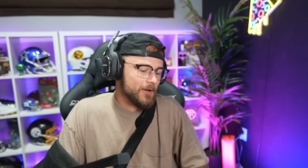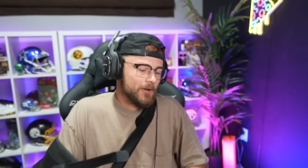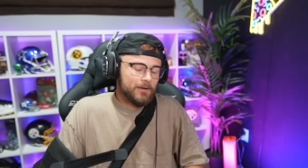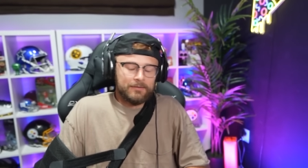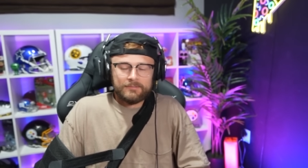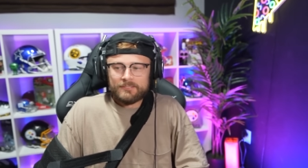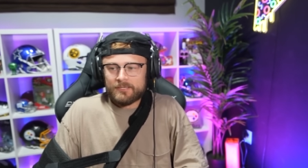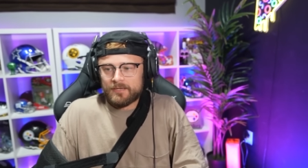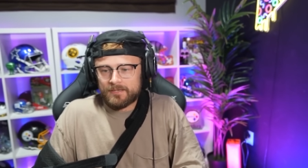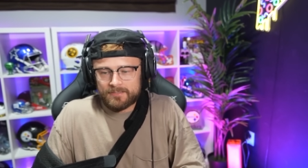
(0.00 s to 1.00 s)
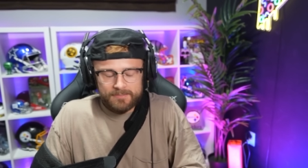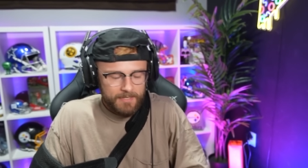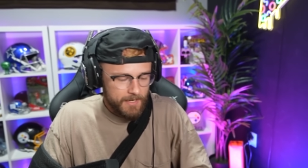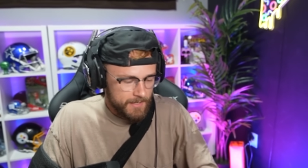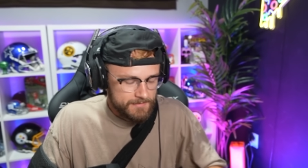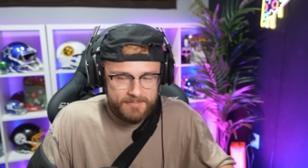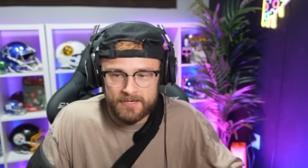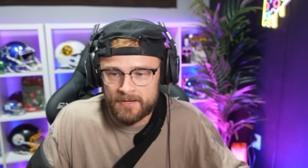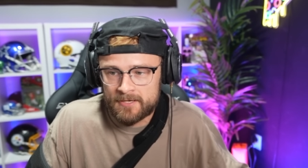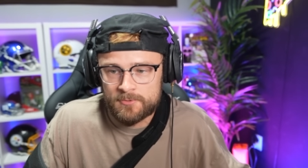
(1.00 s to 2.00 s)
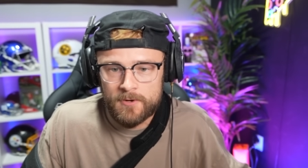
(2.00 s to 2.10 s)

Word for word: Oh, jeez. All right, see you next